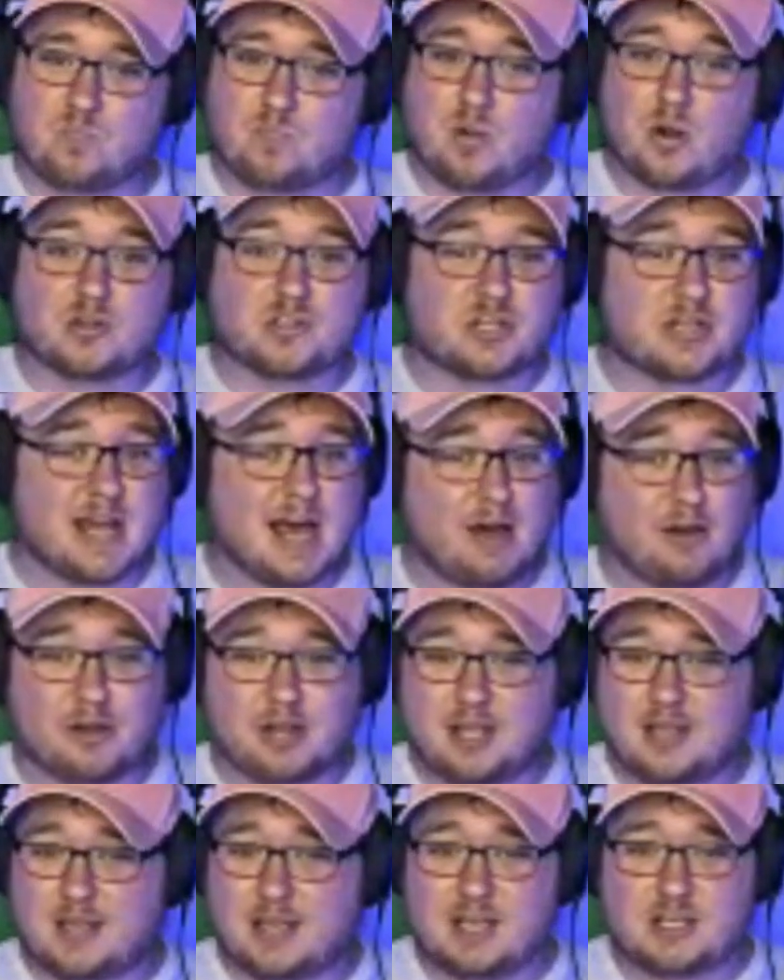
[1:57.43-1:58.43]

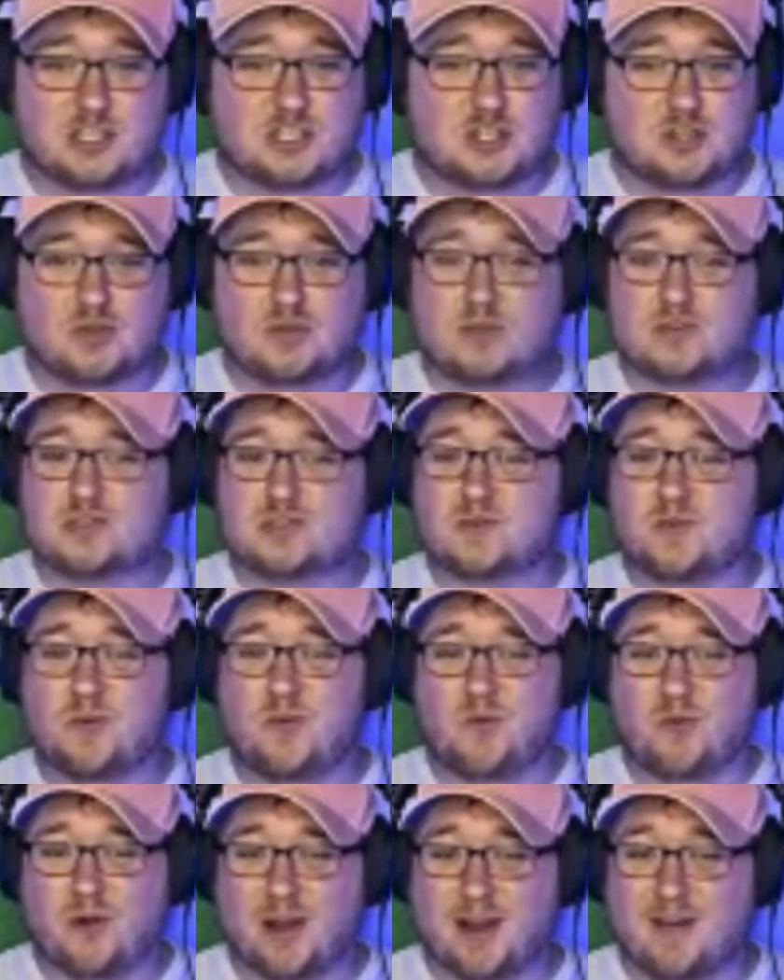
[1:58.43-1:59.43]
personality issues,
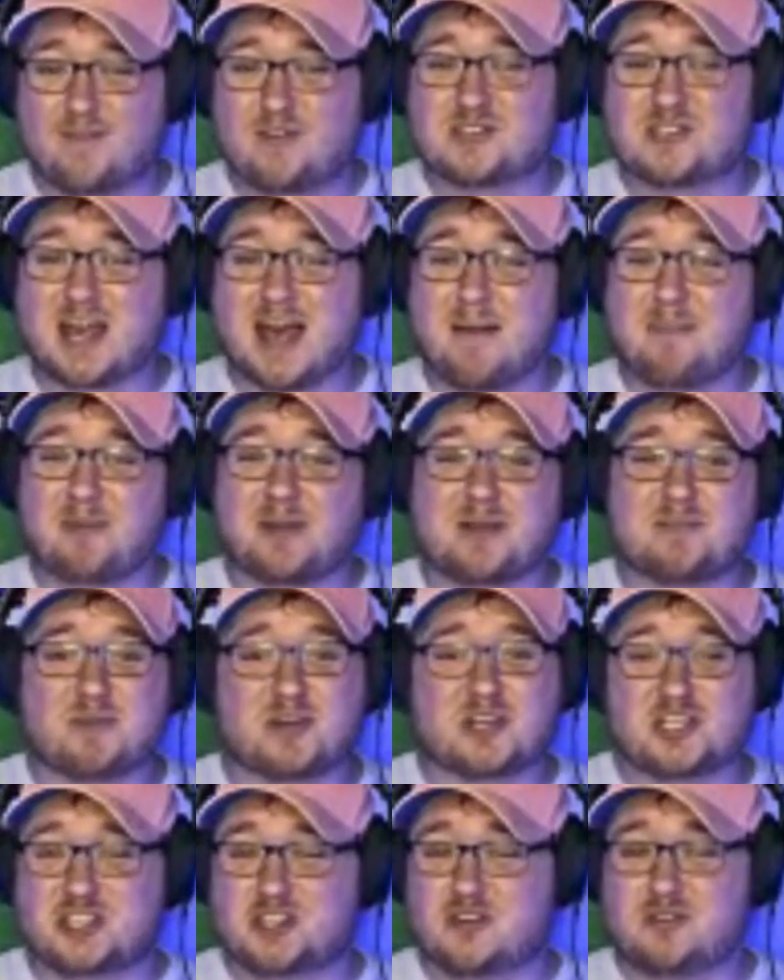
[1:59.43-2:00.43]
whatever's happening, but
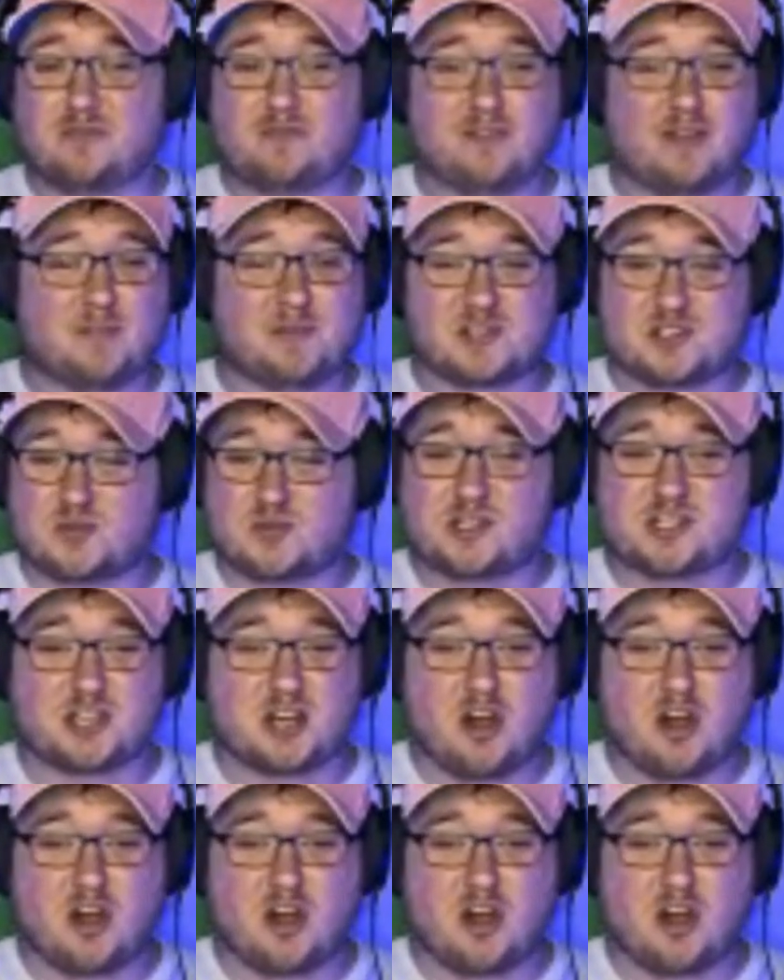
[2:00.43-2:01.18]
she'll flip a switch in a